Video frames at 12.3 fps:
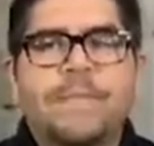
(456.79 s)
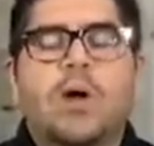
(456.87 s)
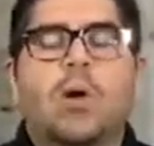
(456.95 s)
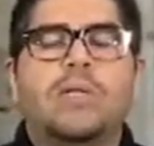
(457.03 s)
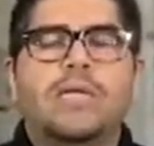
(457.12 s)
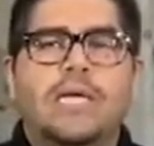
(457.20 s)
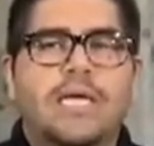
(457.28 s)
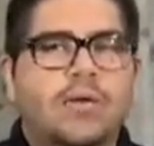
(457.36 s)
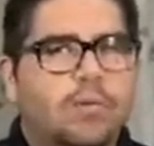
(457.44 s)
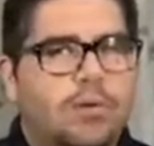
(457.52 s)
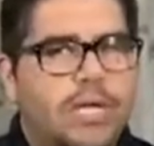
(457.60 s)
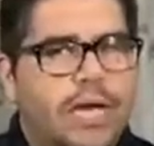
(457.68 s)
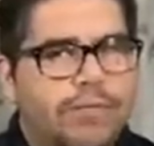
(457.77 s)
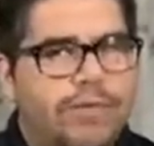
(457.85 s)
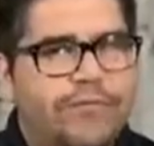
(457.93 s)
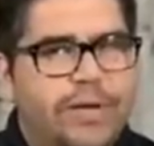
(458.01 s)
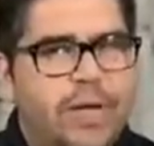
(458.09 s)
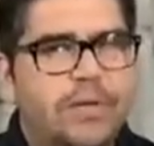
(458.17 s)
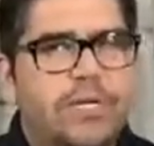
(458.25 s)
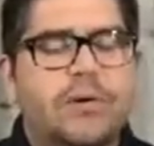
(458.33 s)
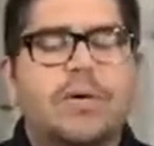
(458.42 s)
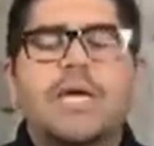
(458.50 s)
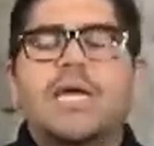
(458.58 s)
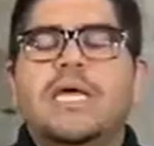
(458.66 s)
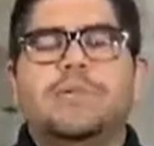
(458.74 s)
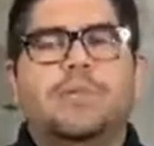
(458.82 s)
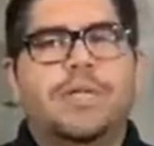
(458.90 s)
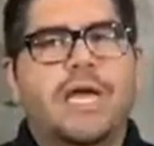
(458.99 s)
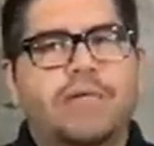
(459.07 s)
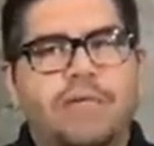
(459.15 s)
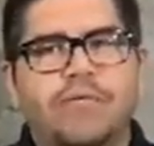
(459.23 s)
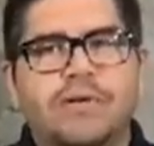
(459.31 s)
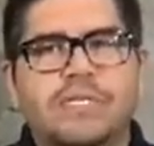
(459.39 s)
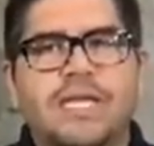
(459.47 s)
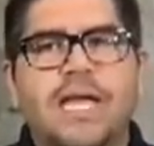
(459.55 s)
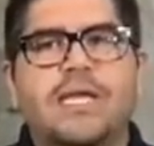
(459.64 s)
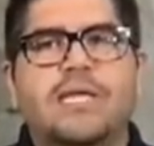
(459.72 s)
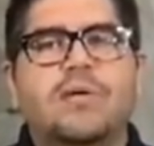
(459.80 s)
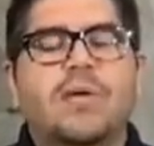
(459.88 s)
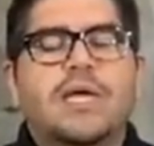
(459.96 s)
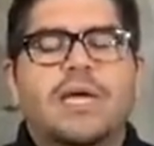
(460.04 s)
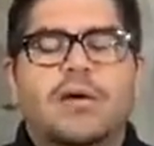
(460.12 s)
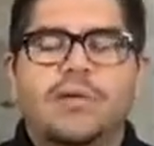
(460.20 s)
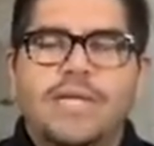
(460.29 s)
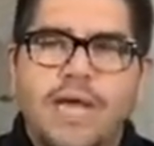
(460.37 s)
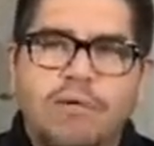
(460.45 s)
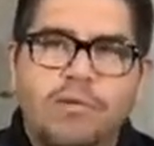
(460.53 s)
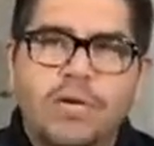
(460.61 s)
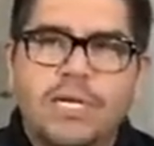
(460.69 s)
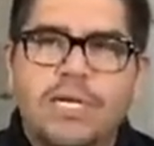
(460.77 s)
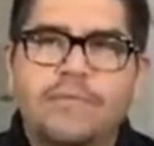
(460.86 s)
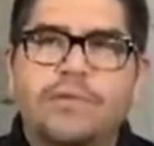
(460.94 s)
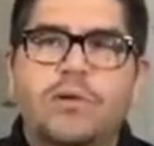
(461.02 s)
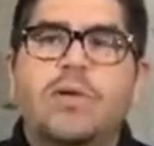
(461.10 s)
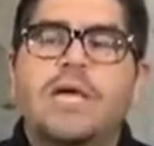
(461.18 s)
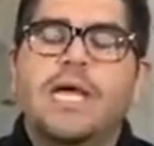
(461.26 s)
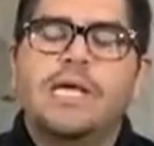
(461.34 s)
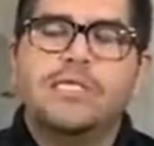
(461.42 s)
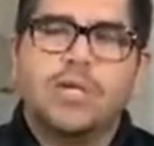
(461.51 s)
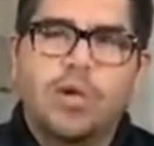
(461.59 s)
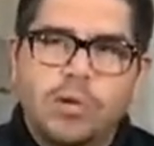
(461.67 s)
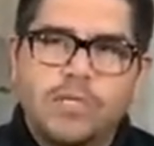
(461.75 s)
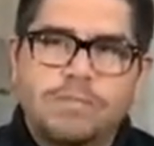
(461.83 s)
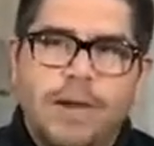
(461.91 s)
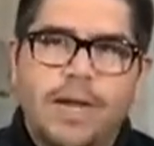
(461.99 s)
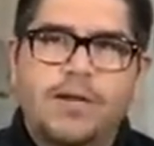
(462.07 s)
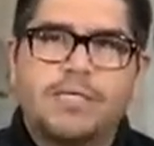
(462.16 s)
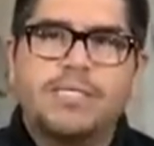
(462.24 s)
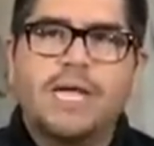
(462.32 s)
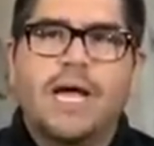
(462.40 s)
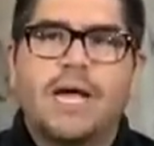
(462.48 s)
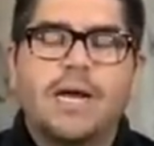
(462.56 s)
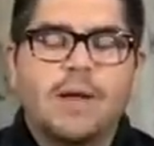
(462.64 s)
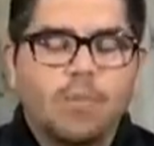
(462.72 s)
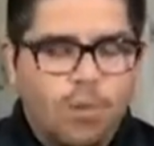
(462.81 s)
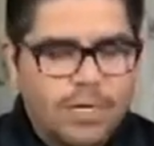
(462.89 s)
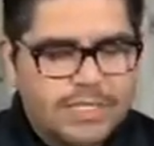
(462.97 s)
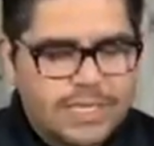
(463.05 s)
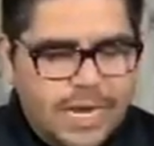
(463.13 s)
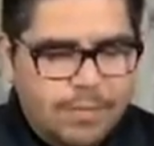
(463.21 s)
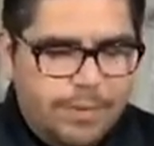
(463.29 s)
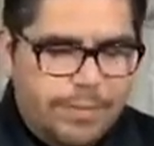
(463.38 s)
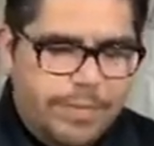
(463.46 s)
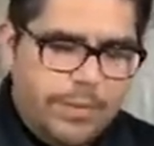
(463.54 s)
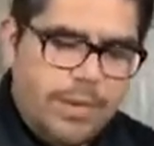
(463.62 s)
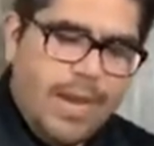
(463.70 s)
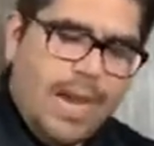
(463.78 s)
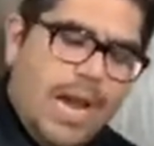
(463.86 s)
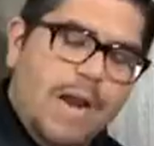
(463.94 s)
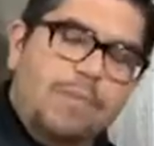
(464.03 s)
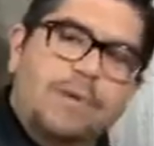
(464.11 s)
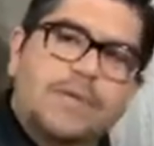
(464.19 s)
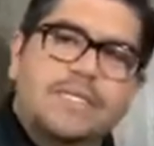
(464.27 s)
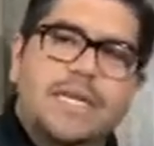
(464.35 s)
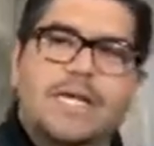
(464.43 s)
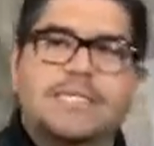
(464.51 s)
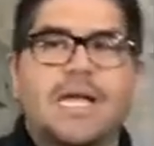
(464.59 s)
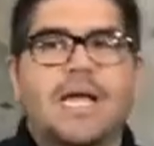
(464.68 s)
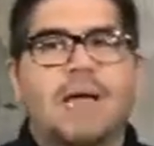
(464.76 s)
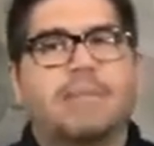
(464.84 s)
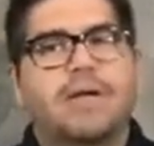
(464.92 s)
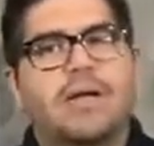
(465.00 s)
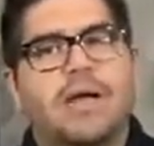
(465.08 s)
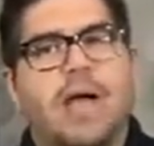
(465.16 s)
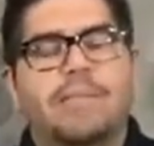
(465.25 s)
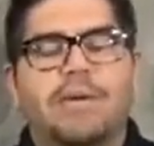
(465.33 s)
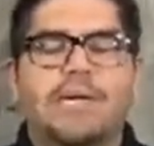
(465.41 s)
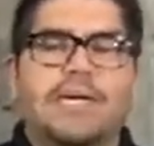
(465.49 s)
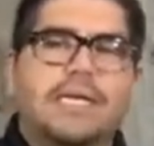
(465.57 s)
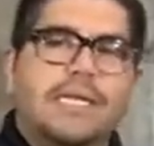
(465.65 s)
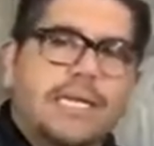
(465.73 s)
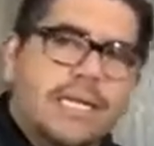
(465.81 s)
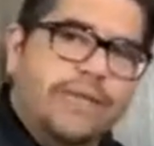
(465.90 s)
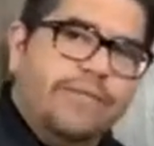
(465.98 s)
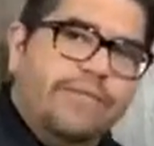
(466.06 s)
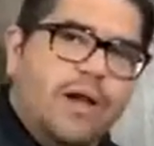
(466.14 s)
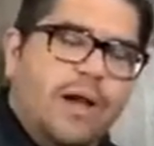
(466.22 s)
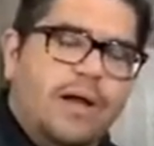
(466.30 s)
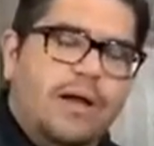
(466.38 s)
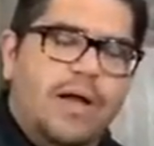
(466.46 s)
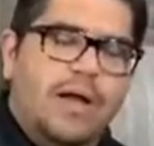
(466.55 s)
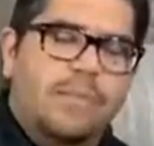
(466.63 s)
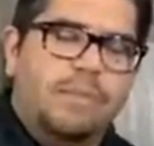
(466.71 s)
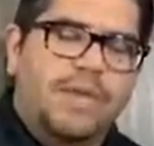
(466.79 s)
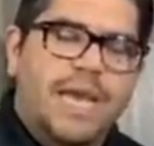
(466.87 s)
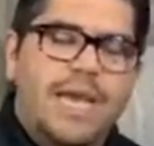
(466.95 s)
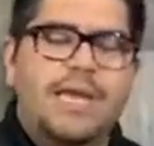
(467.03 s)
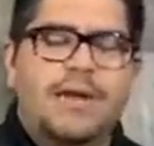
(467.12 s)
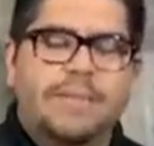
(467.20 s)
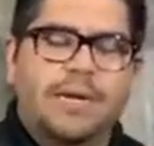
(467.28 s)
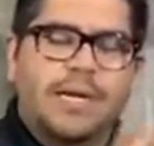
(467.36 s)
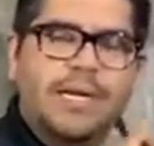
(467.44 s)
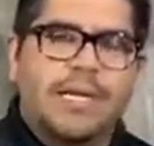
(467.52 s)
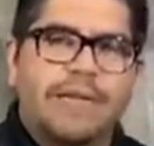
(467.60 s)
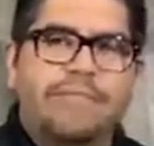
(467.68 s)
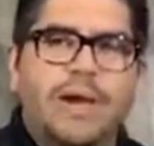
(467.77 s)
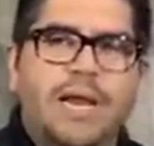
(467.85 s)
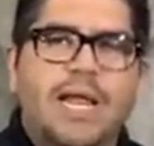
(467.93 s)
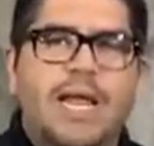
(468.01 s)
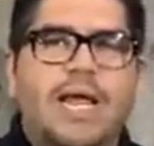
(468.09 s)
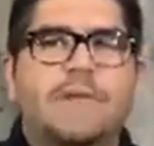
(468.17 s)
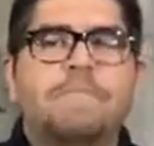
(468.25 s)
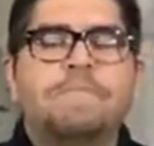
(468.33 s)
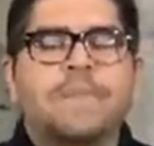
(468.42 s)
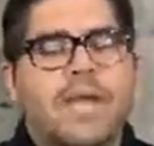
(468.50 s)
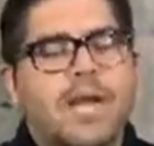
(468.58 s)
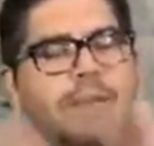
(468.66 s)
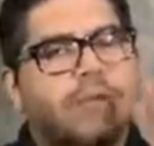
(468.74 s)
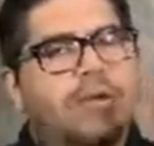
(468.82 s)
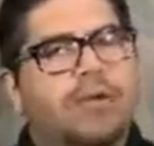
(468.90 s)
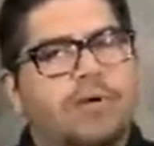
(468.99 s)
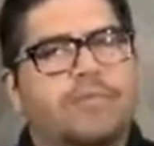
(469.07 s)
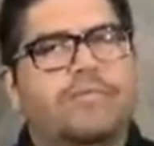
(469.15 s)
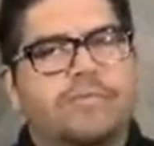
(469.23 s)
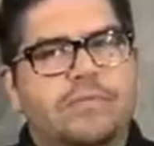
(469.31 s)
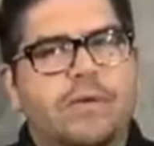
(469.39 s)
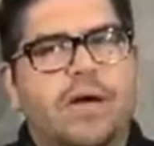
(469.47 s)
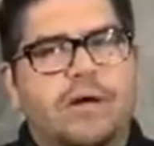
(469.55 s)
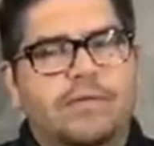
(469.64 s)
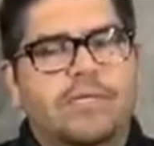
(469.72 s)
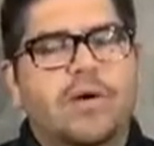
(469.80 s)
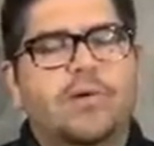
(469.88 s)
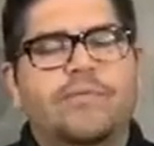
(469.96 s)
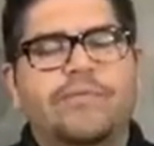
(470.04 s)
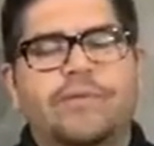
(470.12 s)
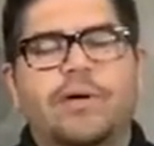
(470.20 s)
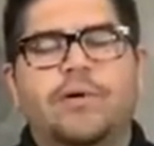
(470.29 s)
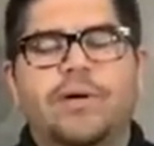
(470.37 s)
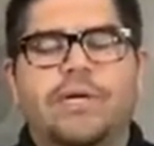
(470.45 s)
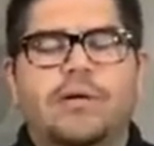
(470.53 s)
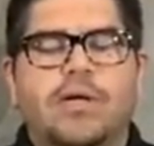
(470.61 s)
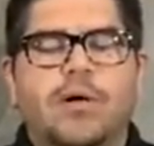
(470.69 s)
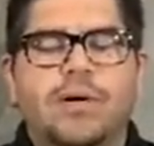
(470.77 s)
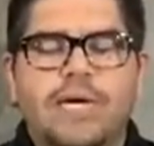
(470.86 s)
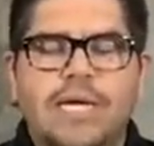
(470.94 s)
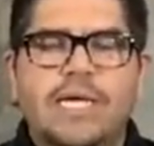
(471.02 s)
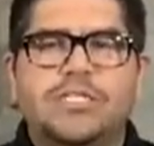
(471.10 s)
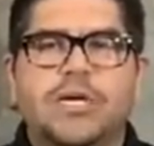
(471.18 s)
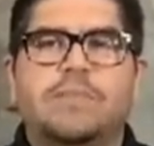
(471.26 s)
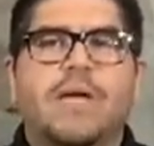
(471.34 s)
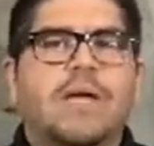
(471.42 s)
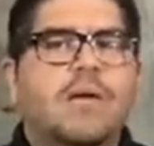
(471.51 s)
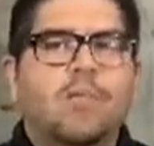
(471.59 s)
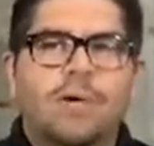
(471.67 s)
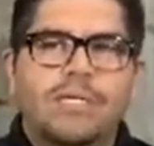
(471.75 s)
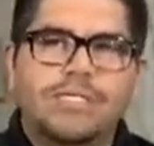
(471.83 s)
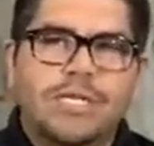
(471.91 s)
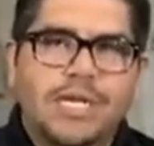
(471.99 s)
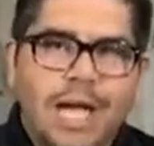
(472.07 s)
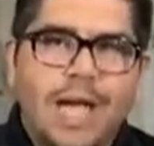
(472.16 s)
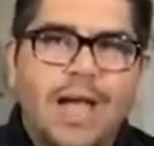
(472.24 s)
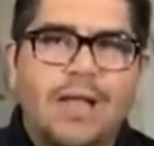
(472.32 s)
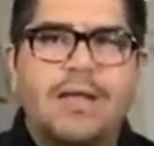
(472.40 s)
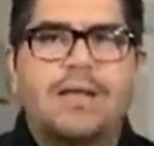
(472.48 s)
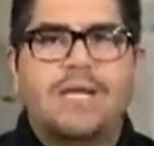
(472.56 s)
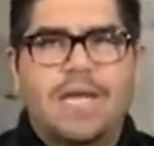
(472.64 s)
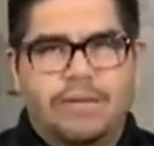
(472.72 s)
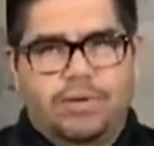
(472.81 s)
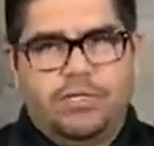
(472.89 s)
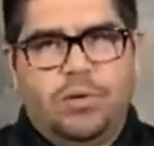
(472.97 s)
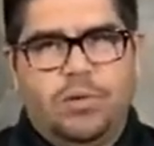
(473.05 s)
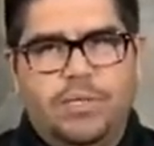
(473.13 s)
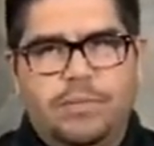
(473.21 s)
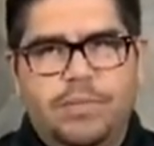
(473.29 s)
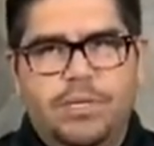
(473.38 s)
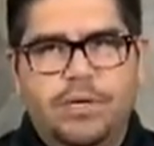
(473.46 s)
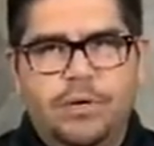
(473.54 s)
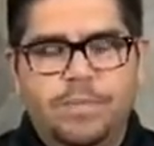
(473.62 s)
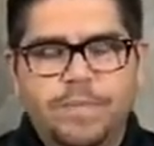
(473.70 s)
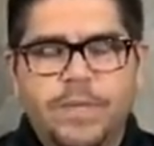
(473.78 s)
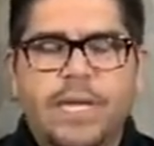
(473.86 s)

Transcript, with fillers: Only He will never fail you. He will never forsake you. He'll never leave you. He's always by your side. What does Abram do? Abram decides, hey, I'm gonna I'm gonna leave uh, um, Canaan. I'm gonna leave my land, and I'm gonna go uh, go to go to go to Egypt, which God never told him to do.